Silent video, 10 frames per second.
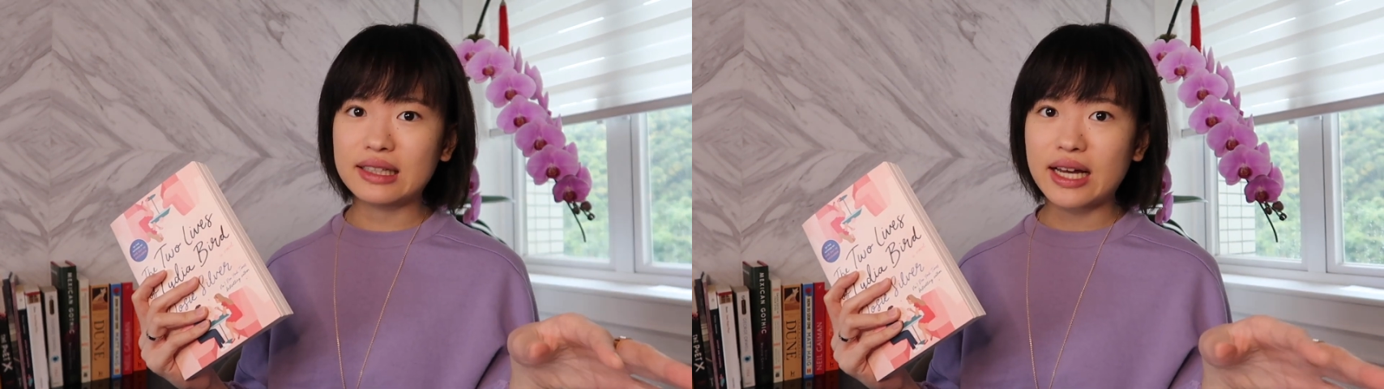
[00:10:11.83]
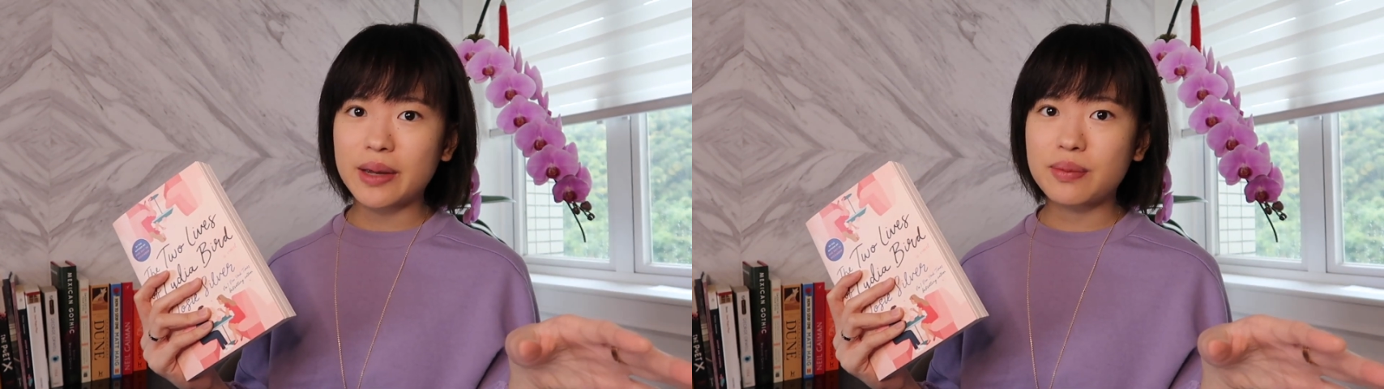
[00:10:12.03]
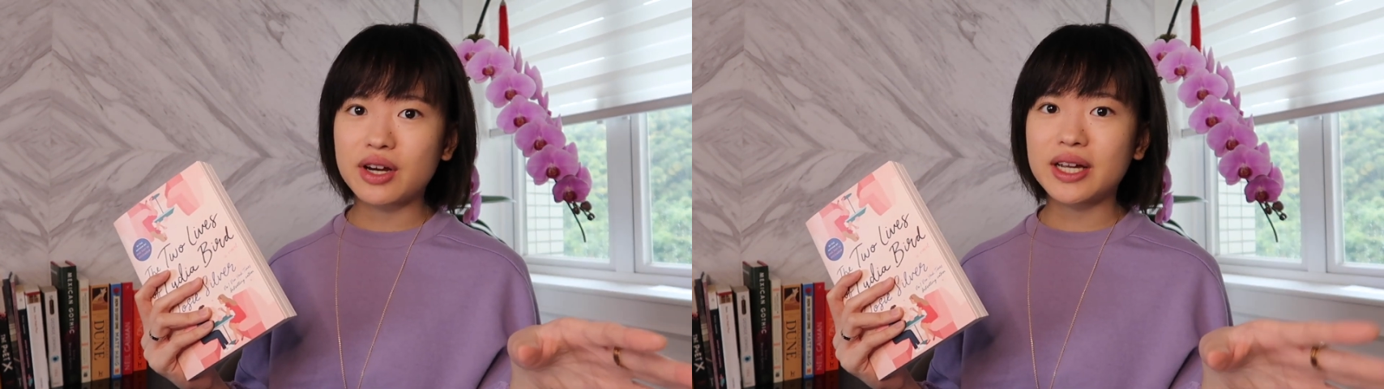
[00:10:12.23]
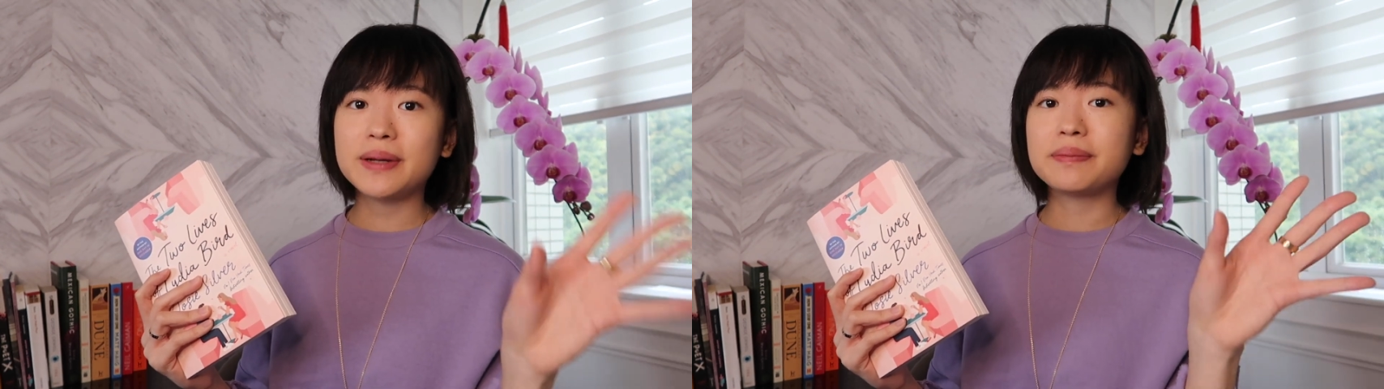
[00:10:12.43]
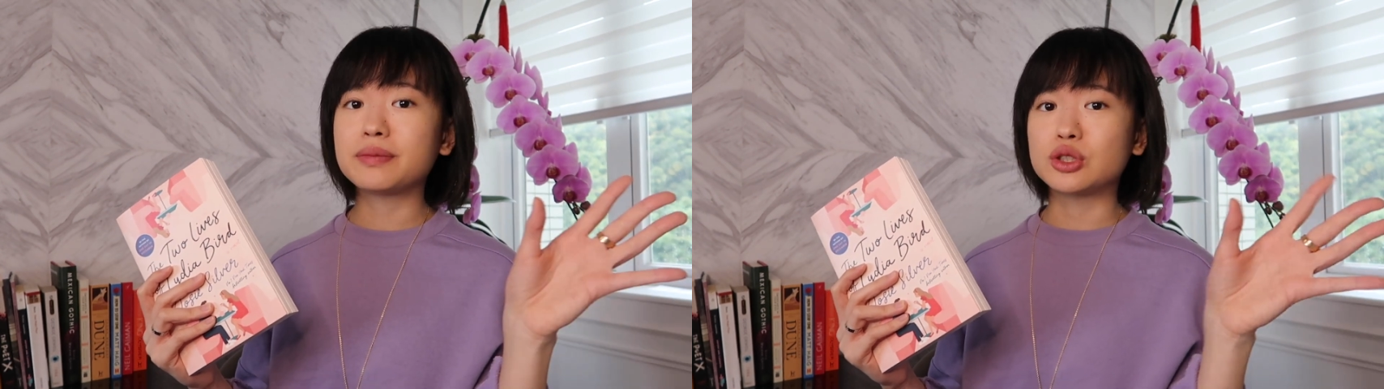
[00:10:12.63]

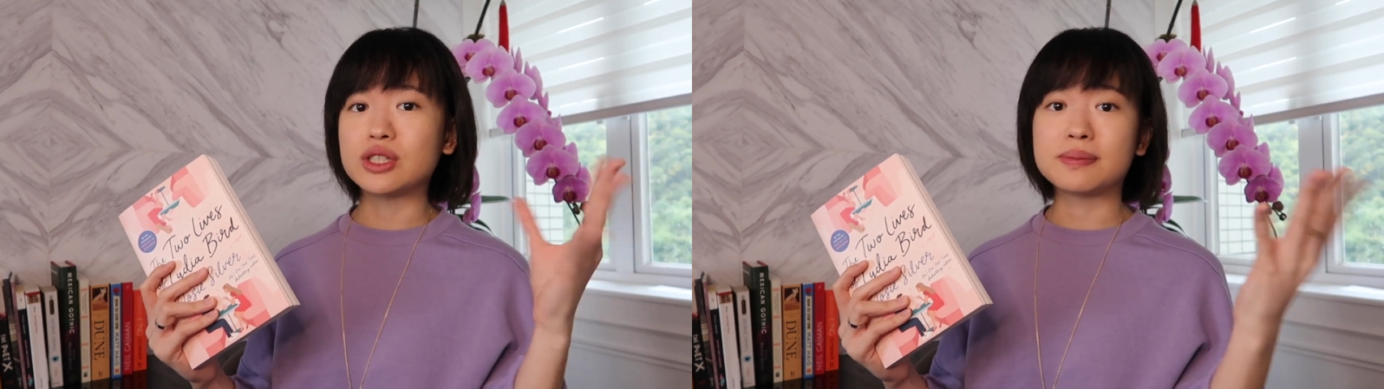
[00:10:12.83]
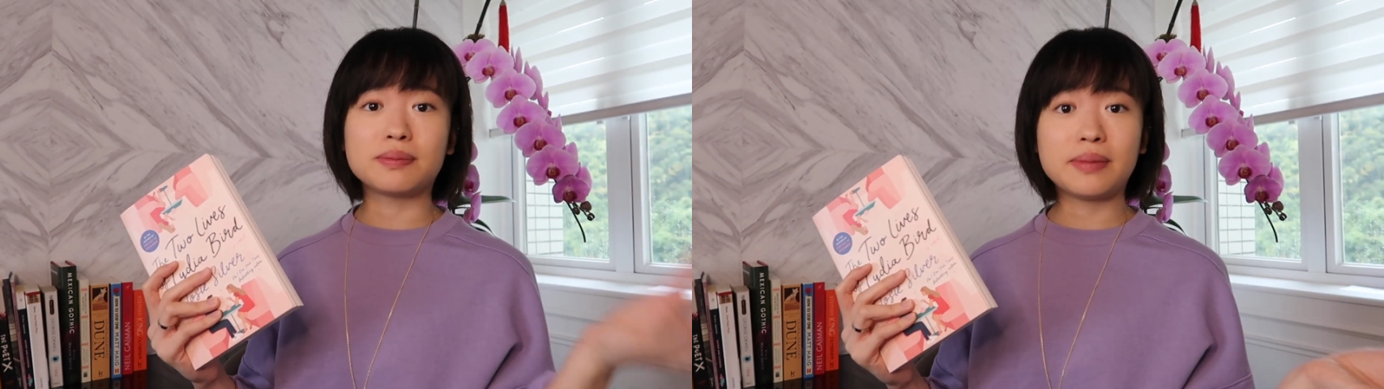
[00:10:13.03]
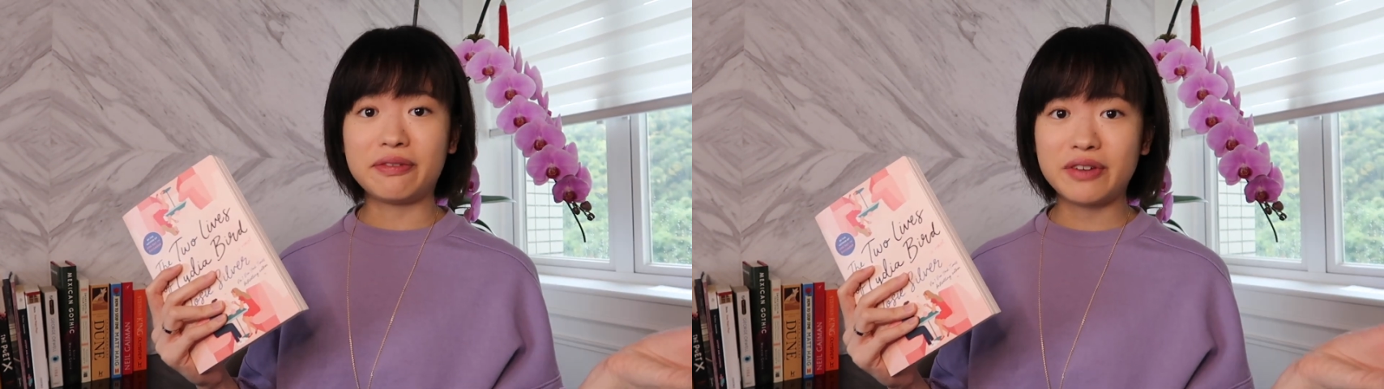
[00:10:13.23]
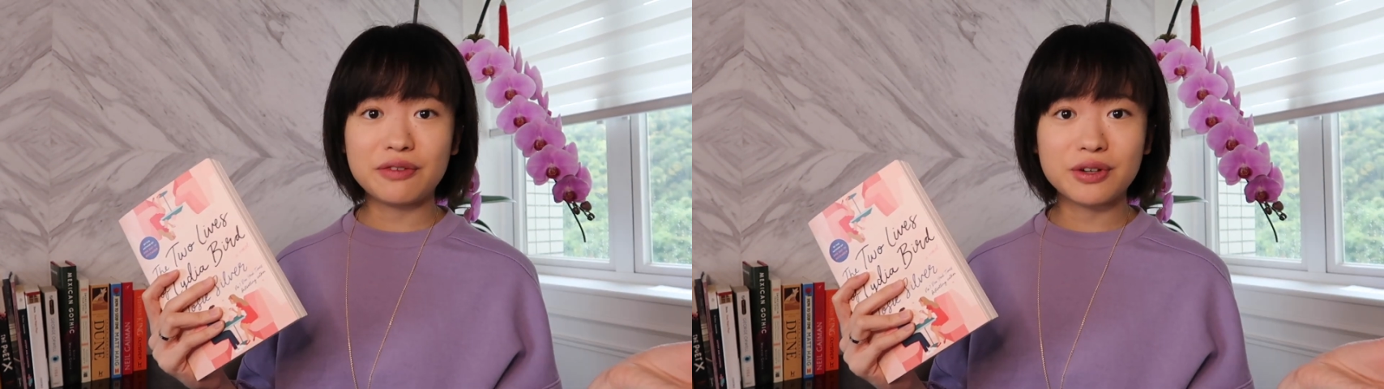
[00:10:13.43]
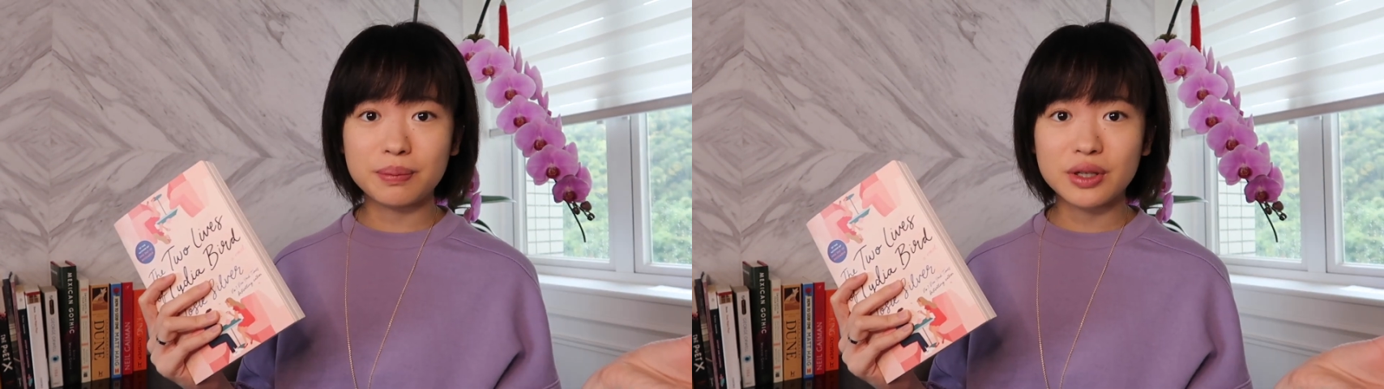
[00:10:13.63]
Library, which is my
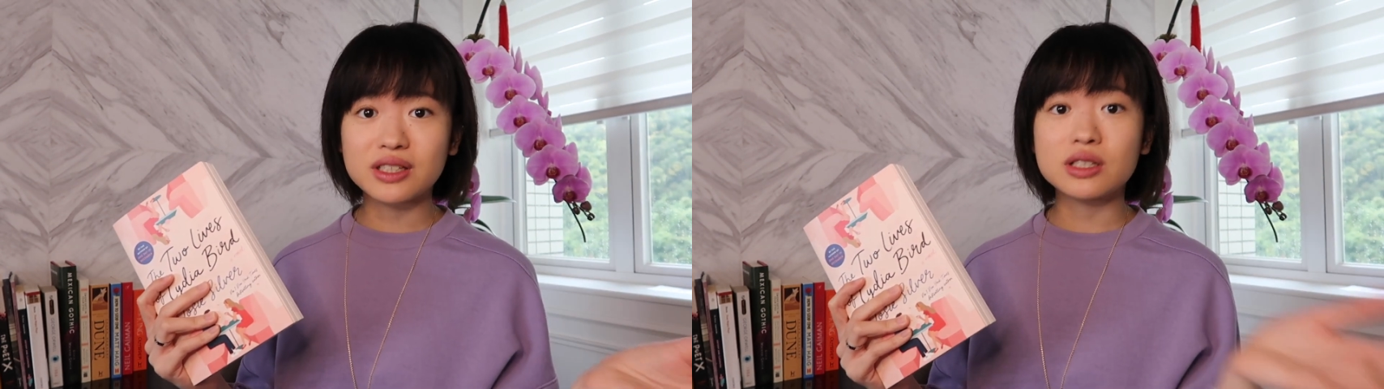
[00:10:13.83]
favorite book.